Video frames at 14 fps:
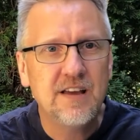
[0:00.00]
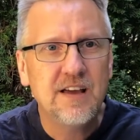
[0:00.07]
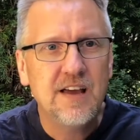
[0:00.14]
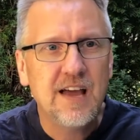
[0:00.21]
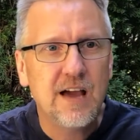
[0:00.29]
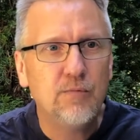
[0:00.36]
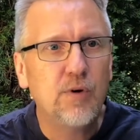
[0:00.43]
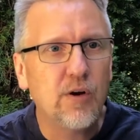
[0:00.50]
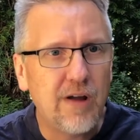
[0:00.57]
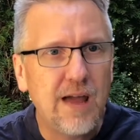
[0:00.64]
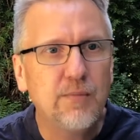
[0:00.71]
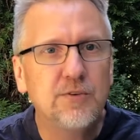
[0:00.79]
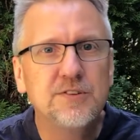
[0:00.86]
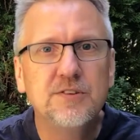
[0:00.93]
And we were
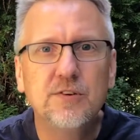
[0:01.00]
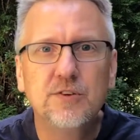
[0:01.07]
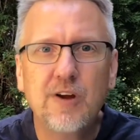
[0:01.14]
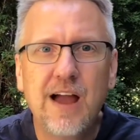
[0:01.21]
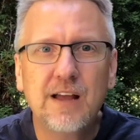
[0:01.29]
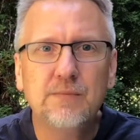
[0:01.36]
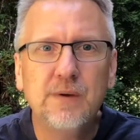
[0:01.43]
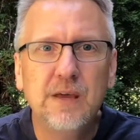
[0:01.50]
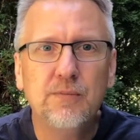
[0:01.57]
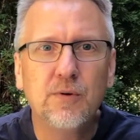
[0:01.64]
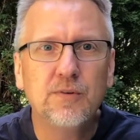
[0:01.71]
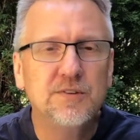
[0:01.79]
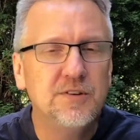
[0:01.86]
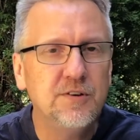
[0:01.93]
able to attract
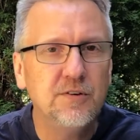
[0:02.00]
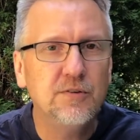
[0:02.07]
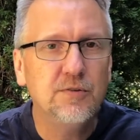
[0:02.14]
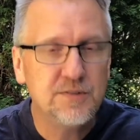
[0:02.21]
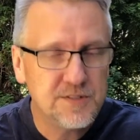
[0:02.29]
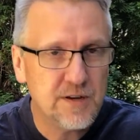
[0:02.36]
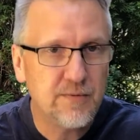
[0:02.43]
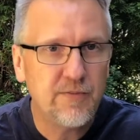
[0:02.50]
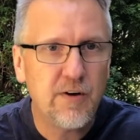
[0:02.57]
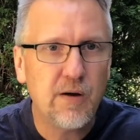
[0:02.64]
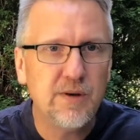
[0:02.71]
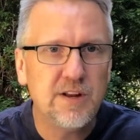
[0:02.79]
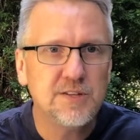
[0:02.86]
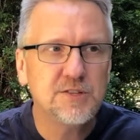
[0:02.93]
people to some of our
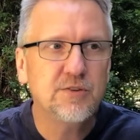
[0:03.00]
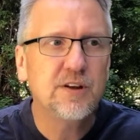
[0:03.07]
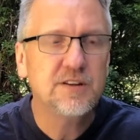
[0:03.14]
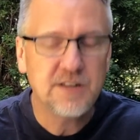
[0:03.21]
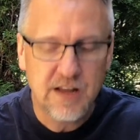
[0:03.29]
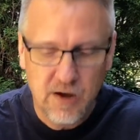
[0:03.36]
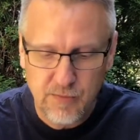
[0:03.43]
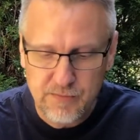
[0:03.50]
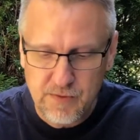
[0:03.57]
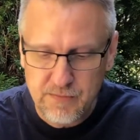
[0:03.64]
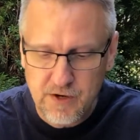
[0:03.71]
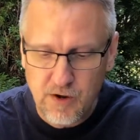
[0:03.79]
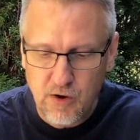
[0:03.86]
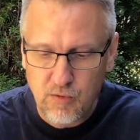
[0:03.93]
ministries and help them
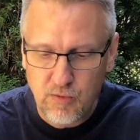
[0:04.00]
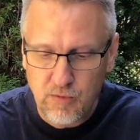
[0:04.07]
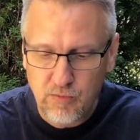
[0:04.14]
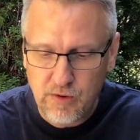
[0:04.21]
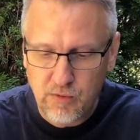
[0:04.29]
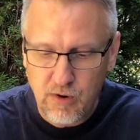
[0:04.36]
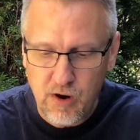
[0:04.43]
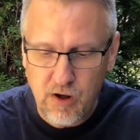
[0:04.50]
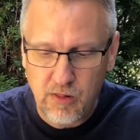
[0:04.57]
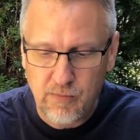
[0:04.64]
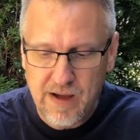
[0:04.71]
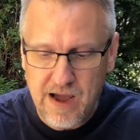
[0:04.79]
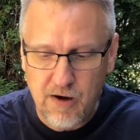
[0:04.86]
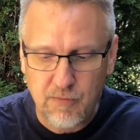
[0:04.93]
to know what we were all
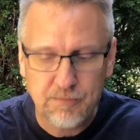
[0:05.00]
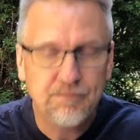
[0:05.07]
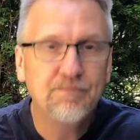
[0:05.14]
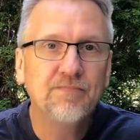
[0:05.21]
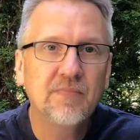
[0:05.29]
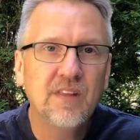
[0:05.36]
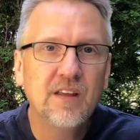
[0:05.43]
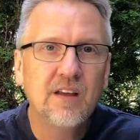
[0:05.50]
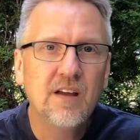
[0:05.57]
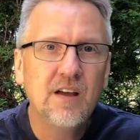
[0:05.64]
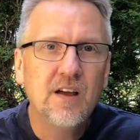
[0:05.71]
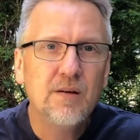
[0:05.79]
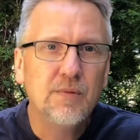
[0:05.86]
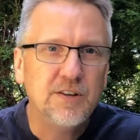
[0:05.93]
about.
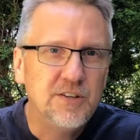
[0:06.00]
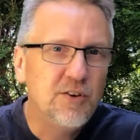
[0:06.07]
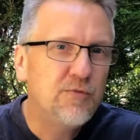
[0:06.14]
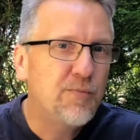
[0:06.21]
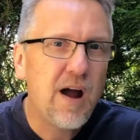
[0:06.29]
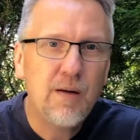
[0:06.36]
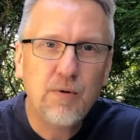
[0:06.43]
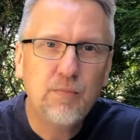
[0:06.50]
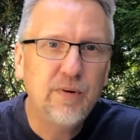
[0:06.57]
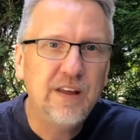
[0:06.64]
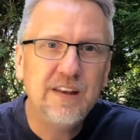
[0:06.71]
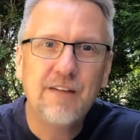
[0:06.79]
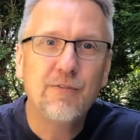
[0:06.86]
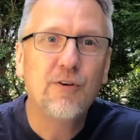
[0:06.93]
But you've probably
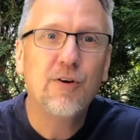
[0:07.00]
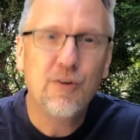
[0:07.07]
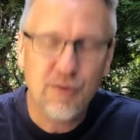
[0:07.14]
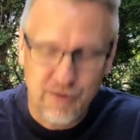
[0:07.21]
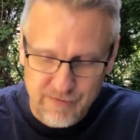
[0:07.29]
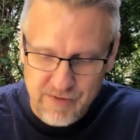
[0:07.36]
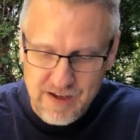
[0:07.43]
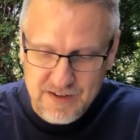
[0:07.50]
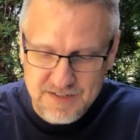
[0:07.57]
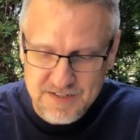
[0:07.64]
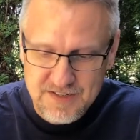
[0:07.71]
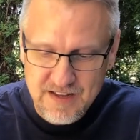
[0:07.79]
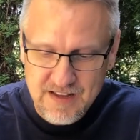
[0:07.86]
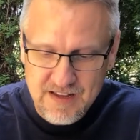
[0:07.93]
never heard of
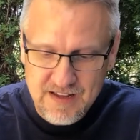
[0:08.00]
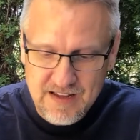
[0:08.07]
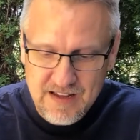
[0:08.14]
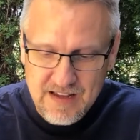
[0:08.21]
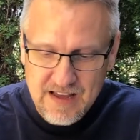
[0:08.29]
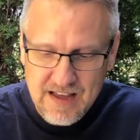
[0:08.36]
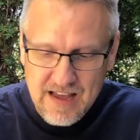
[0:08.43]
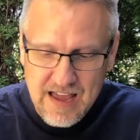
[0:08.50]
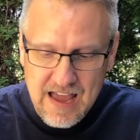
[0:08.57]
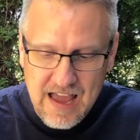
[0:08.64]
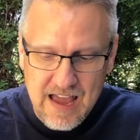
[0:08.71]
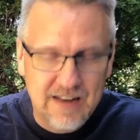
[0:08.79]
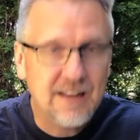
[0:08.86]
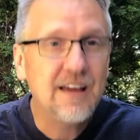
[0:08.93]
this.
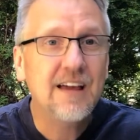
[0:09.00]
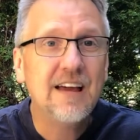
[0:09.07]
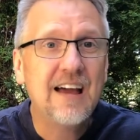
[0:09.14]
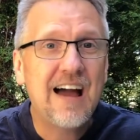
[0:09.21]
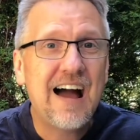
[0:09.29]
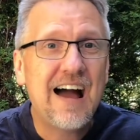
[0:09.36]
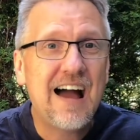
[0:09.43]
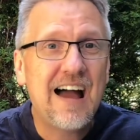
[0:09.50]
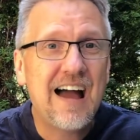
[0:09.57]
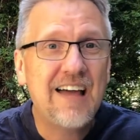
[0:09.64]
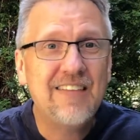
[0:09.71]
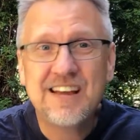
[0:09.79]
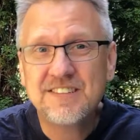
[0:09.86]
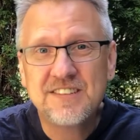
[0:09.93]
And
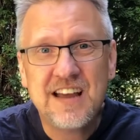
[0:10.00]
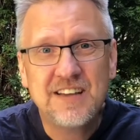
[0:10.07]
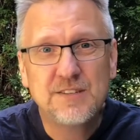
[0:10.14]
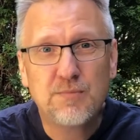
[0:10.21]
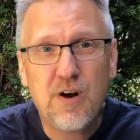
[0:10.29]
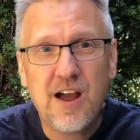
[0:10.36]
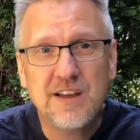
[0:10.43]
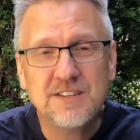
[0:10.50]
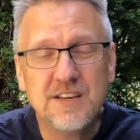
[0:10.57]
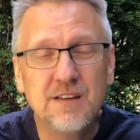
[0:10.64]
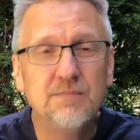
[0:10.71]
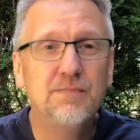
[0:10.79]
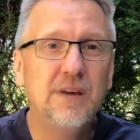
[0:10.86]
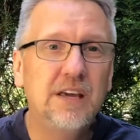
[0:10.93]
that's not
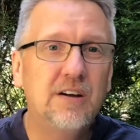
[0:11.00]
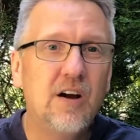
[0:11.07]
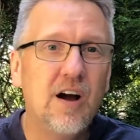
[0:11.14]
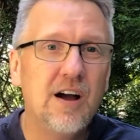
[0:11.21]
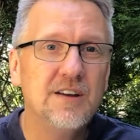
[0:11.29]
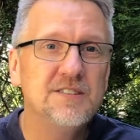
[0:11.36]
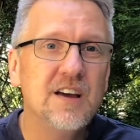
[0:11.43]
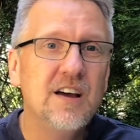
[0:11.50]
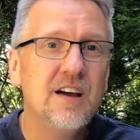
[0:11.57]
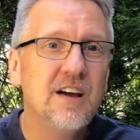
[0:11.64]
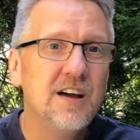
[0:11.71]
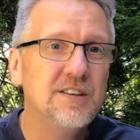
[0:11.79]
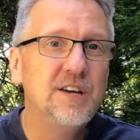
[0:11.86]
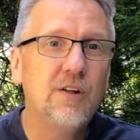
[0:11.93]
surprising, because
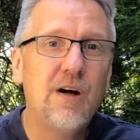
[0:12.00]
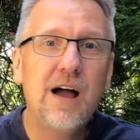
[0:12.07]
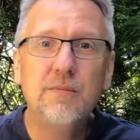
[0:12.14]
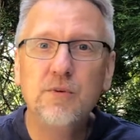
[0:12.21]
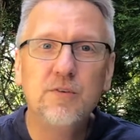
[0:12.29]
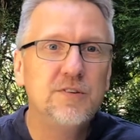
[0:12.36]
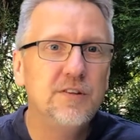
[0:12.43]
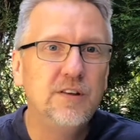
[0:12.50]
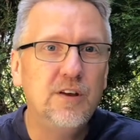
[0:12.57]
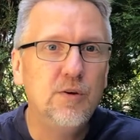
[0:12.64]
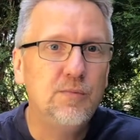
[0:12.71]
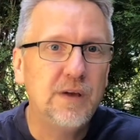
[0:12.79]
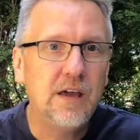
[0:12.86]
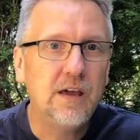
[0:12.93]
until I moved to the
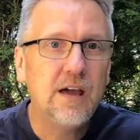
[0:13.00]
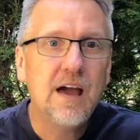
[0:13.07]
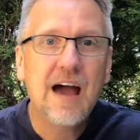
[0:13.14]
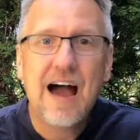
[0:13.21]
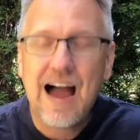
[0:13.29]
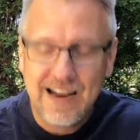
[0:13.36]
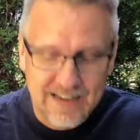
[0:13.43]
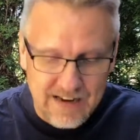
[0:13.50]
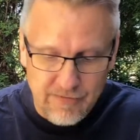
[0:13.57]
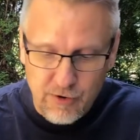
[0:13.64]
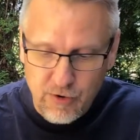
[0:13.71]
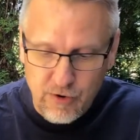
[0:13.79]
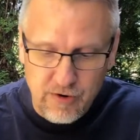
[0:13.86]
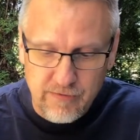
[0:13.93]
UP, I'd never
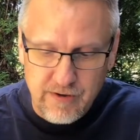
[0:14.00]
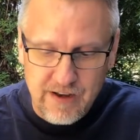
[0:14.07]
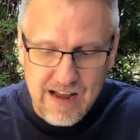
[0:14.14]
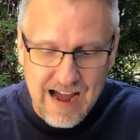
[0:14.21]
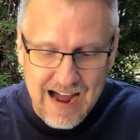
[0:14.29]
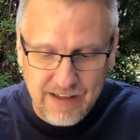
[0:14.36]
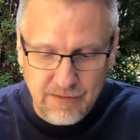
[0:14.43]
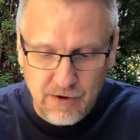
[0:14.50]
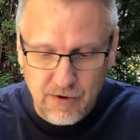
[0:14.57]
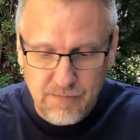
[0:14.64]
heard of it either.